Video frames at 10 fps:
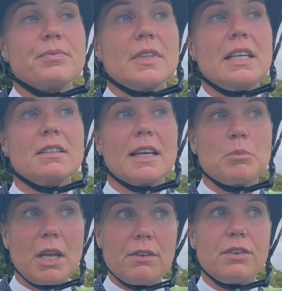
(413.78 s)
he'll get
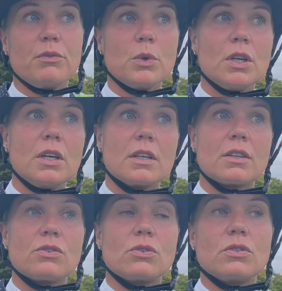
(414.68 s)
plenty of work
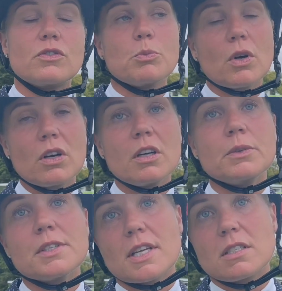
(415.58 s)
sort of tomorrow
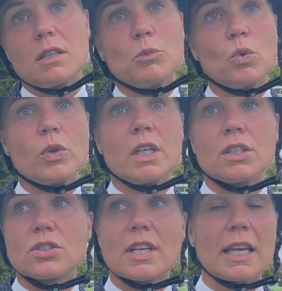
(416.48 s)
and Saturday morning,
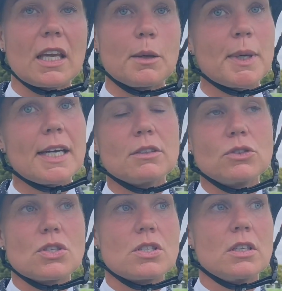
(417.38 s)
just hacking about,
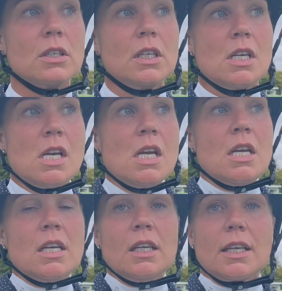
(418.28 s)
just to
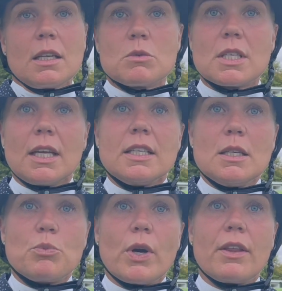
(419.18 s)
get him to take a
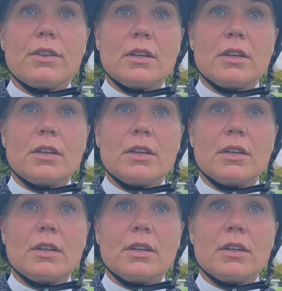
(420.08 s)
deep breath